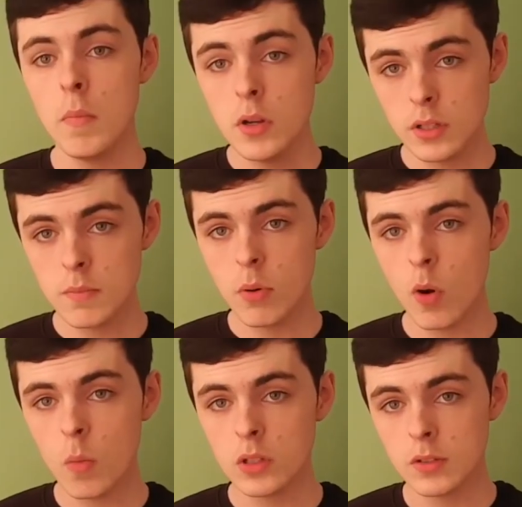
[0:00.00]
The most
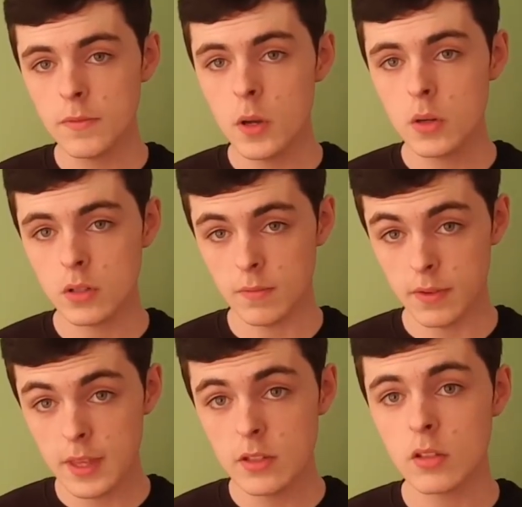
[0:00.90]
important one to focus on
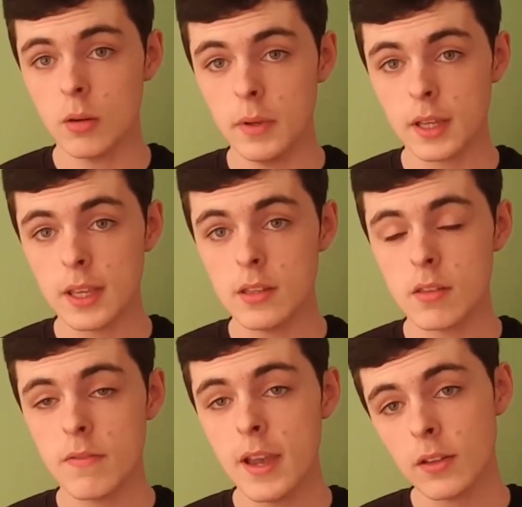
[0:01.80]
for this topic is
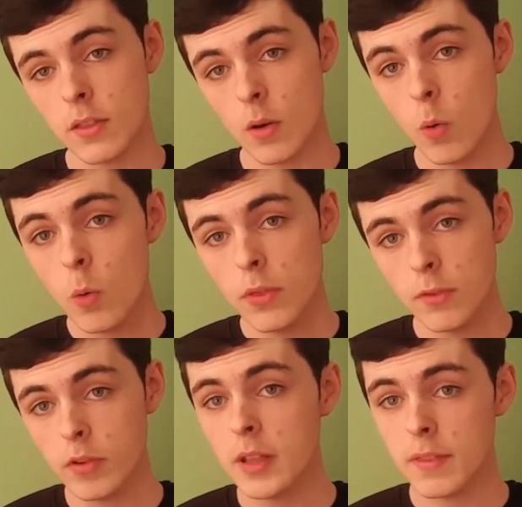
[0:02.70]
the fact that all
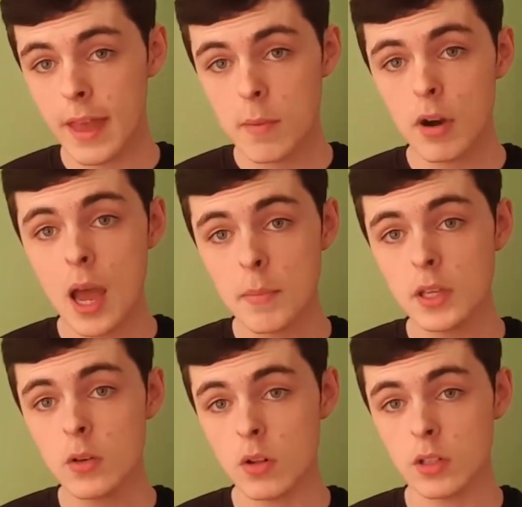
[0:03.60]
three of the
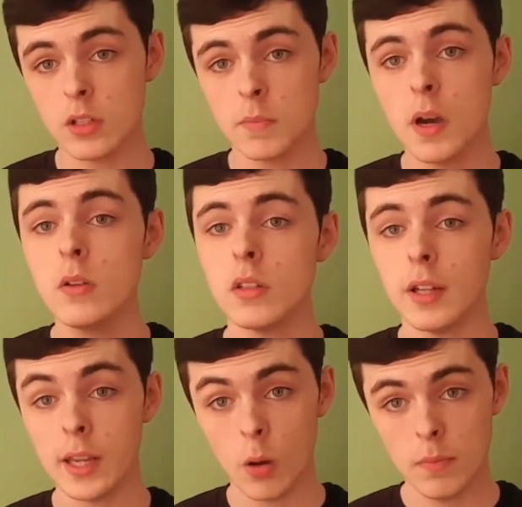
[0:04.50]
Abrahamic gods are supposedly